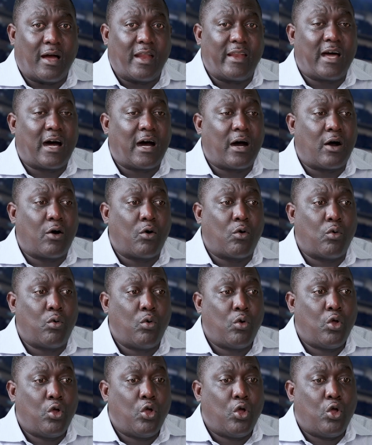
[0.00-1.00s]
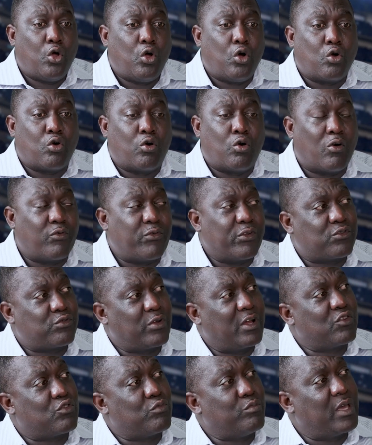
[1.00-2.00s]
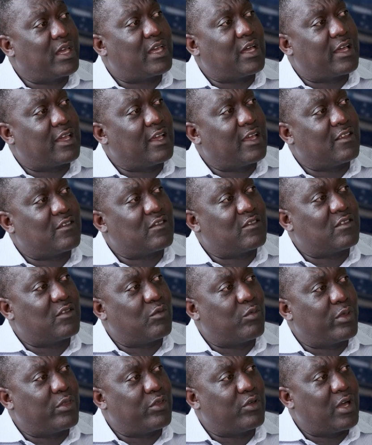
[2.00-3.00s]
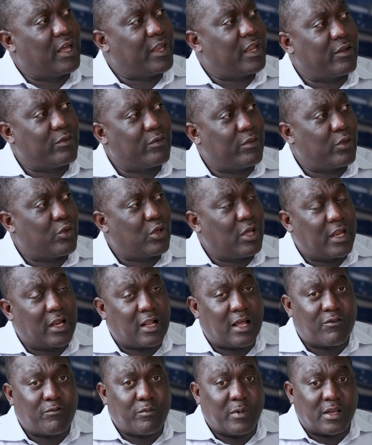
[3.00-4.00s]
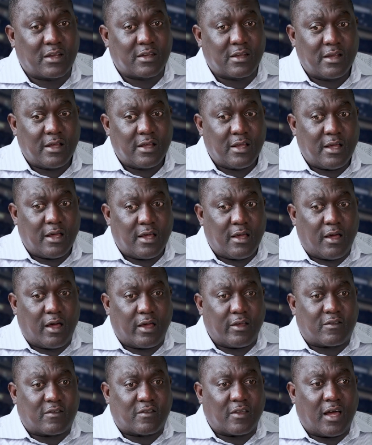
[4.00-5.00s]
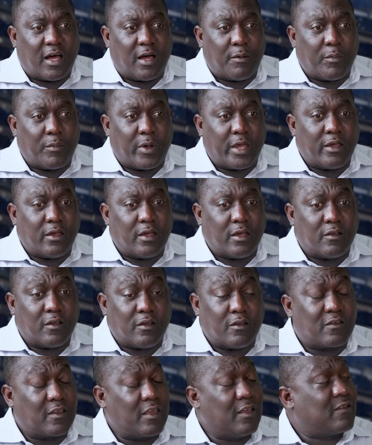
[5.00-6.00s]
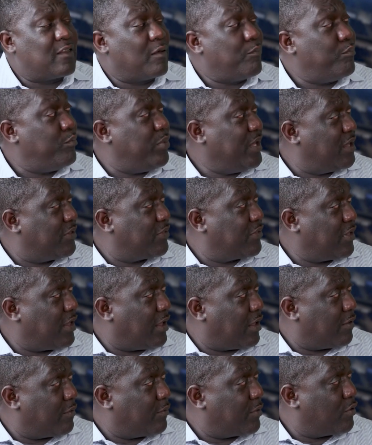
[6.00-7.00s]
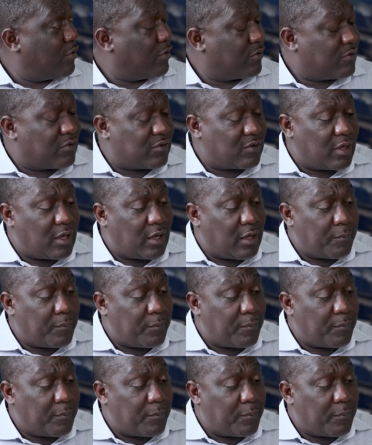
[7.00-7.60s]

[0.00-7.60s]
and how golf is trying to make a case with the Ugandan government, it's a big thing, because